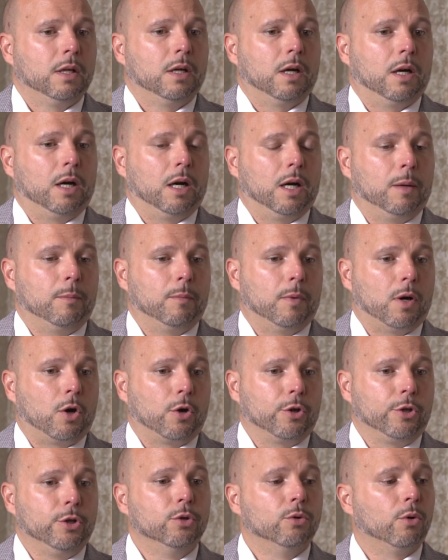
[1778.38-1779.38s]

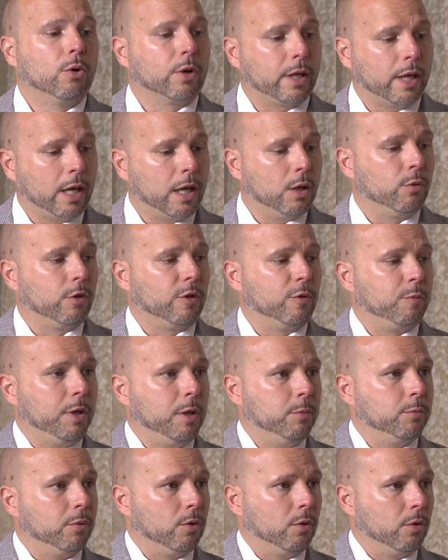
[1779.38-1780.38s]
Are you okay with
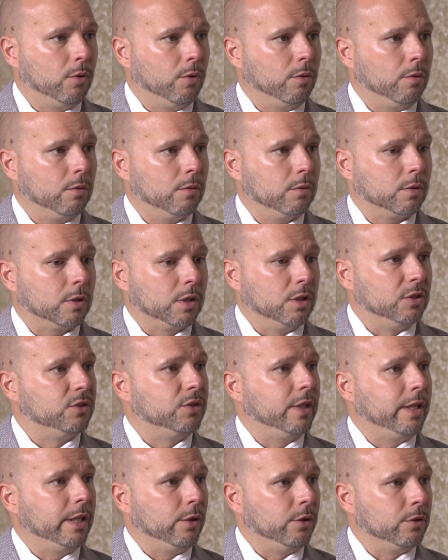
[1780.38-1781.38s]
people
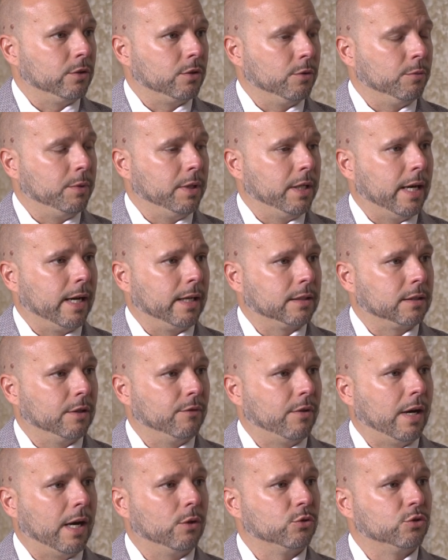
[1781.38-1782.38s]
continuing to be
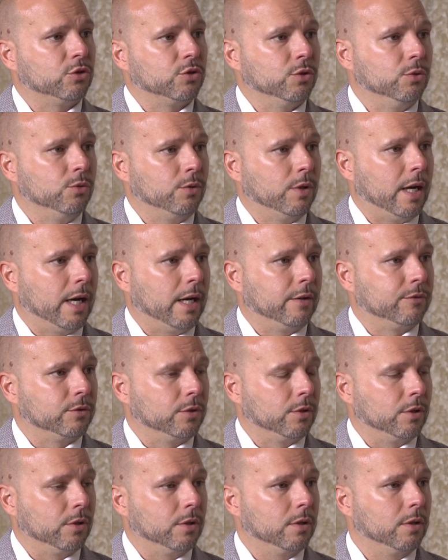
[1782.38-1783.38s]
active? How soon
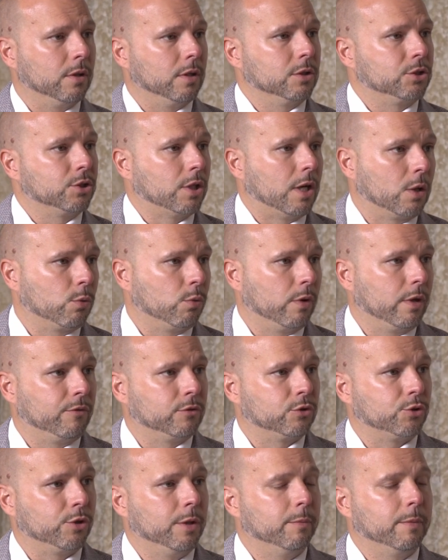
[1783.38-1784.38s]
after a Shockwave
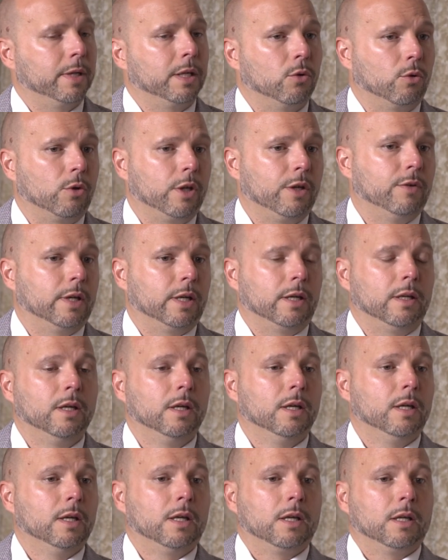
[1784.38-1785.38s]
treatment, or even
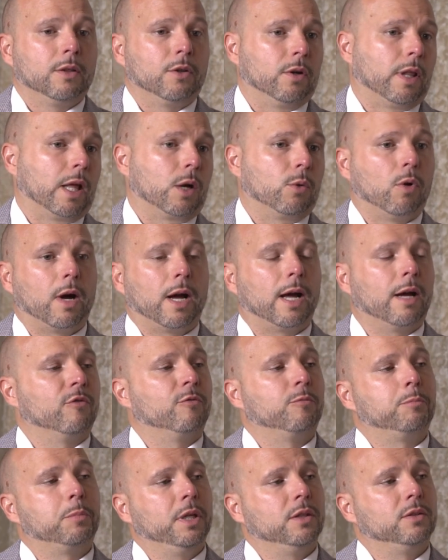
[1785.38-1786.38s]
they're like, well, I
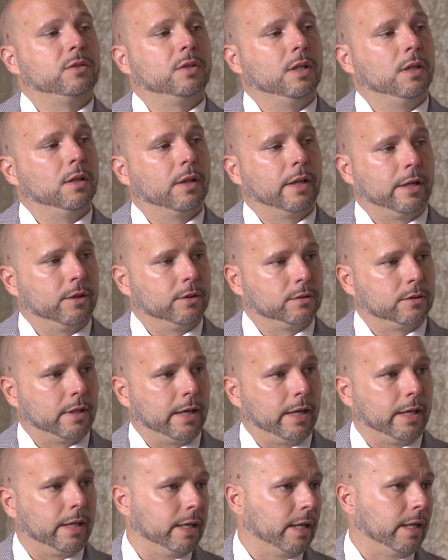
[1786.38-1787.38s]
have PT later
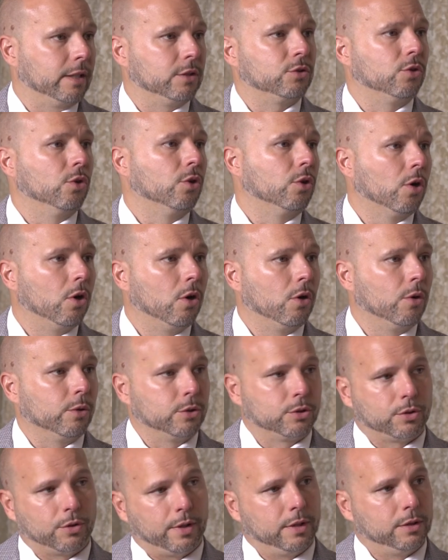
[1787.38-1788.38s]
today. Can I still go,
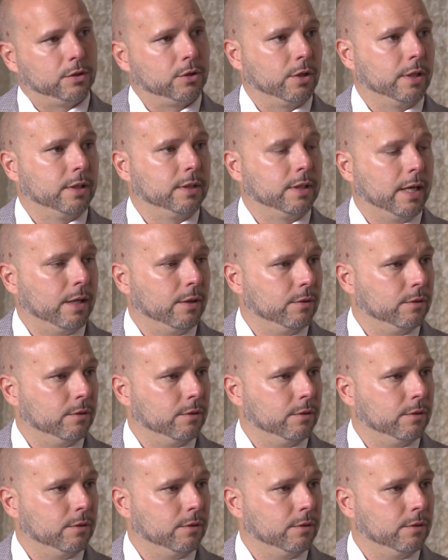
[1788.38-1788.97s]
or should they turn it down?